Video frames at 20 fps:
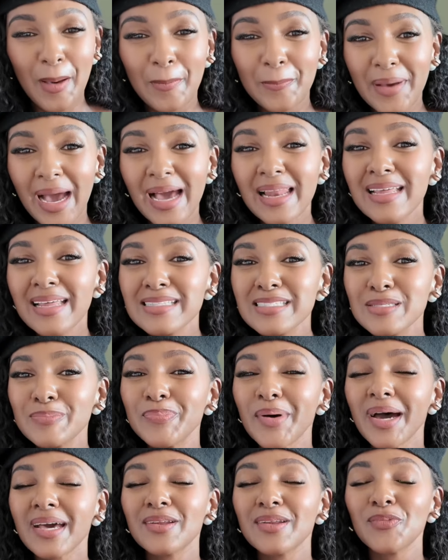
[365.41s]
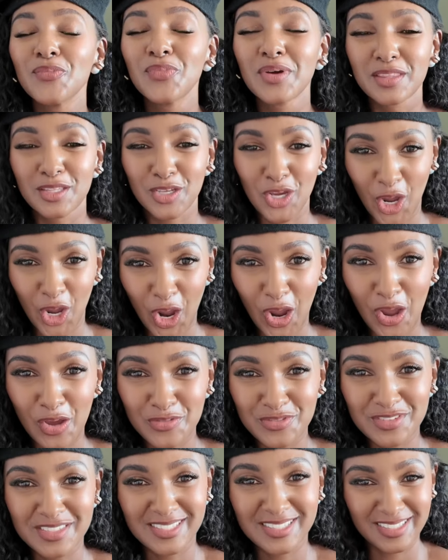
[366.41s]
Balance, but with
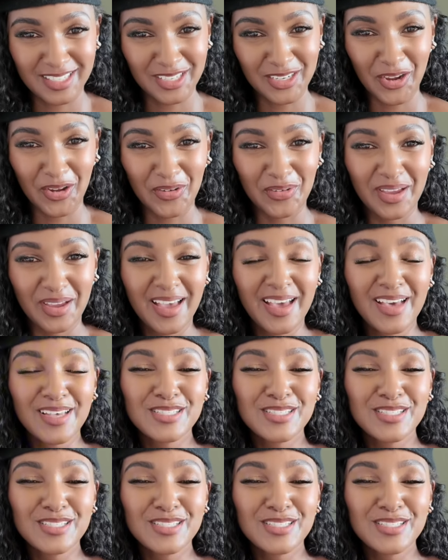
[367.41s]
curves, you know.